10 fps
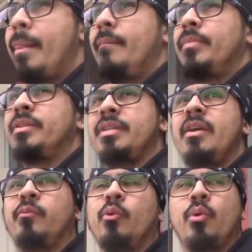To see
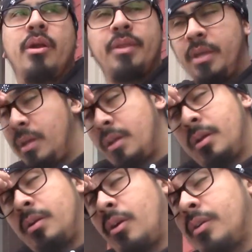if we're worthy
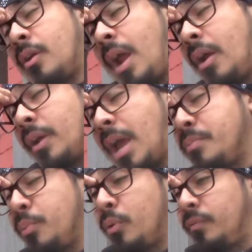or
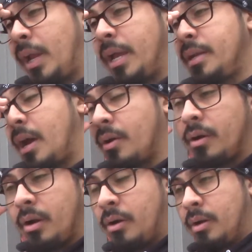capable of laying down
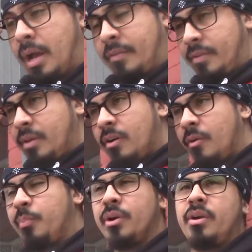our life,
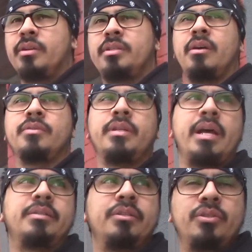or putting ourselves in
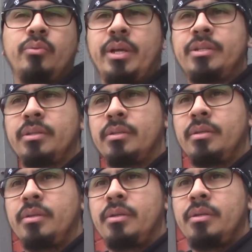that situation,
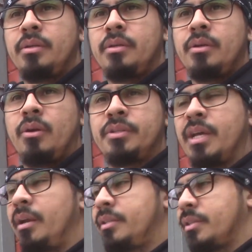or
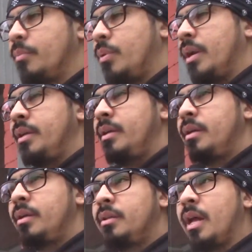telling somebody
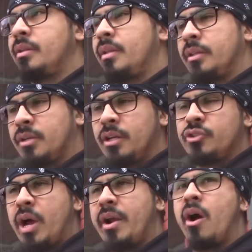that's going to
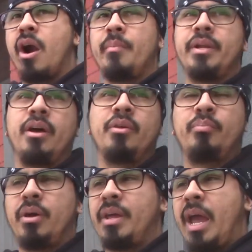try to harm another
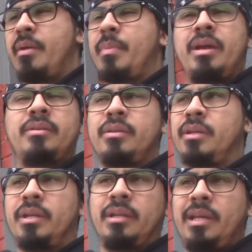brother, hey man, you
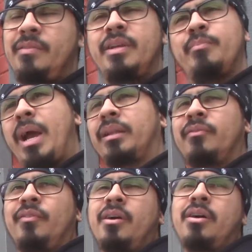need to leave, get back the
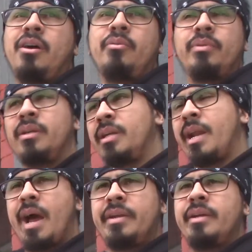fuck up,
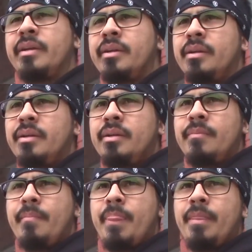get out of here.
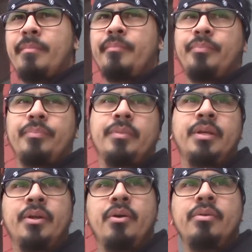
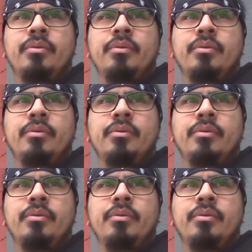You know?